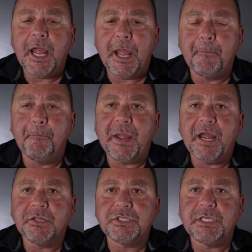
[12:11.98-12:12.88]
and
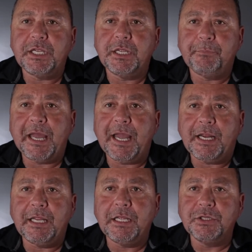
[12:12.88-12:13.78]
bouncing
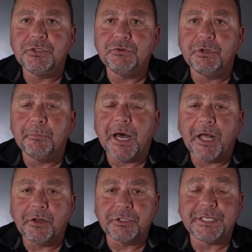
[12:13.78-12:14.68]
back into the
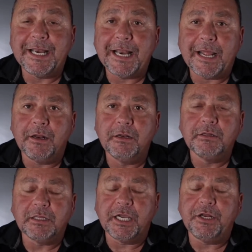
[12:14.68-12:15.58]
model to
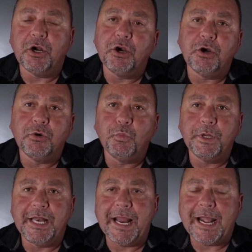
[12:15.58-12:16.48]
light her
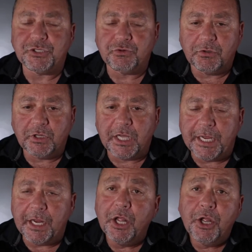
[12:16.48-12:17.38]
with natural
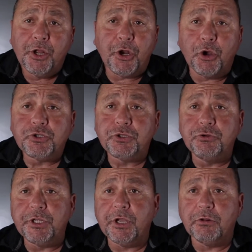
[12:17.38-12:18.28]
light. No
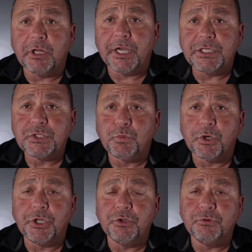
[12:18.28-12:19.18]
studio lights
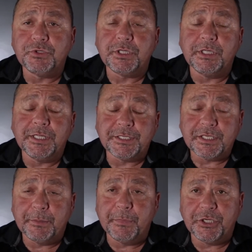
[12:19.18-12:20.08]
were used in this
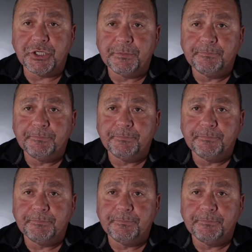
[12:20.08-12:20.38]
image.